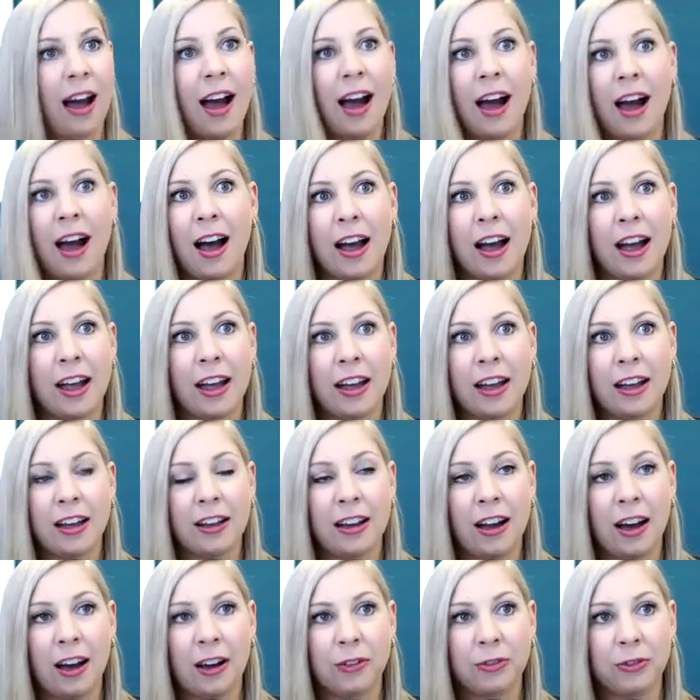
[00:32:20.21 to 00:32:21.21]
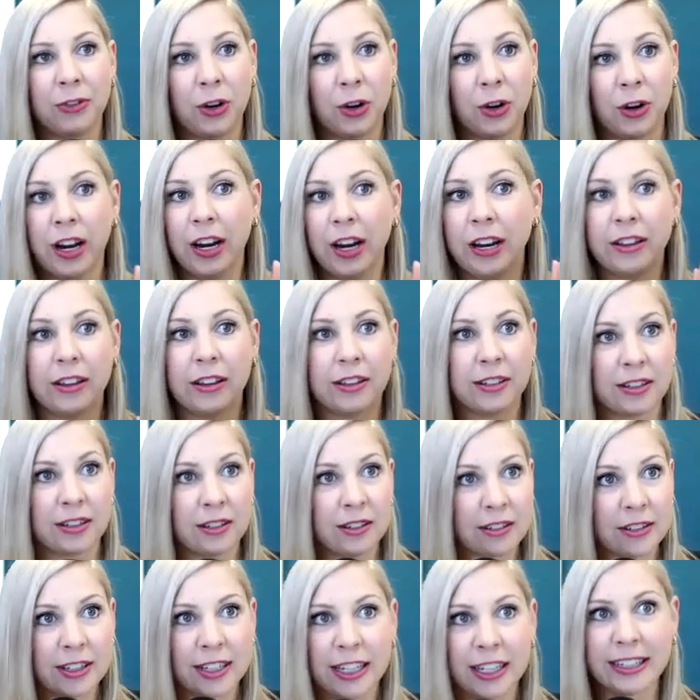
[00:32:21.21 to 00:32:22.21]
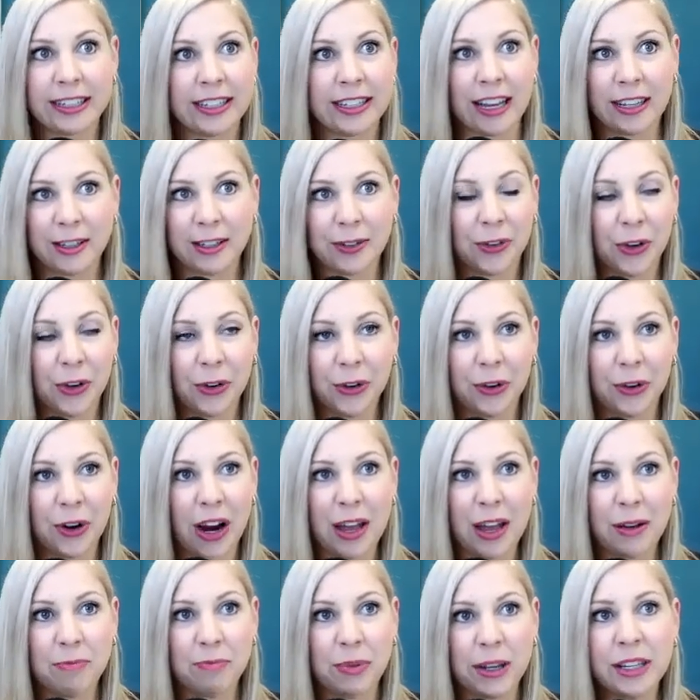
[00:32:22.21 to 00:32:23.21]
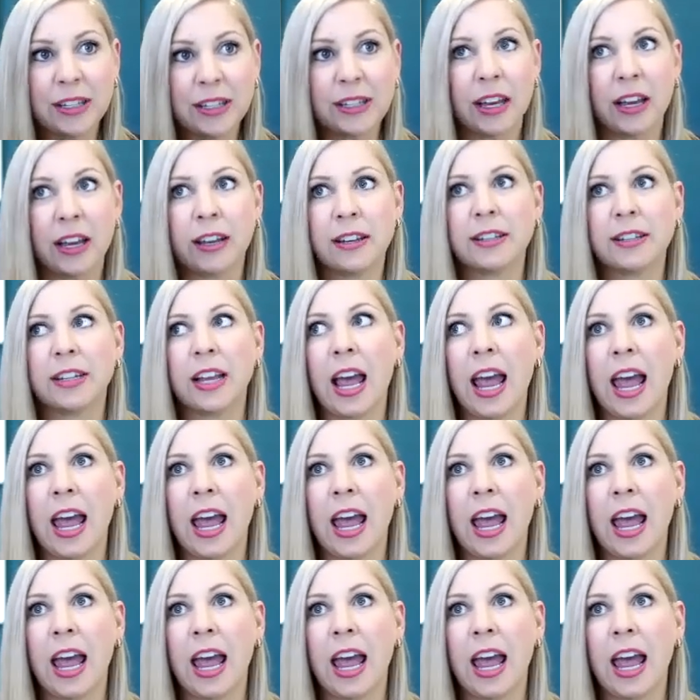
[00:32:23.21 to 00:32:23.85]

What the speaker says: I have created this successful, great business.